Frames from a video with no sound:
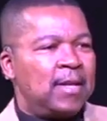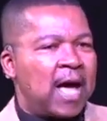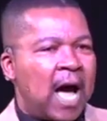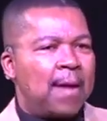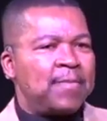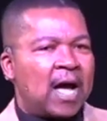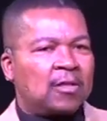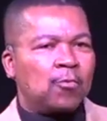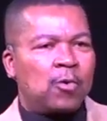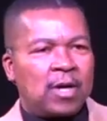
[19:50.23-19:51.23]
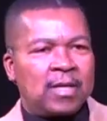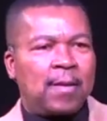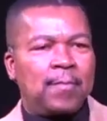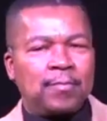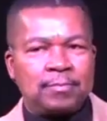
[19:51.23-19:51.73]
Now, I'm not the one,
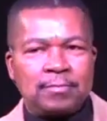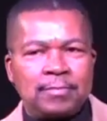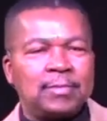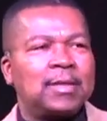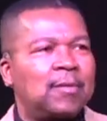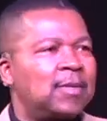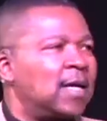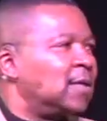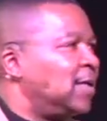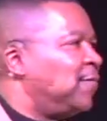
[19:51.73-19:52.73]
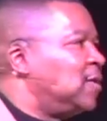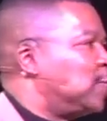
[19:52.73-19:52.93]
I'm not giving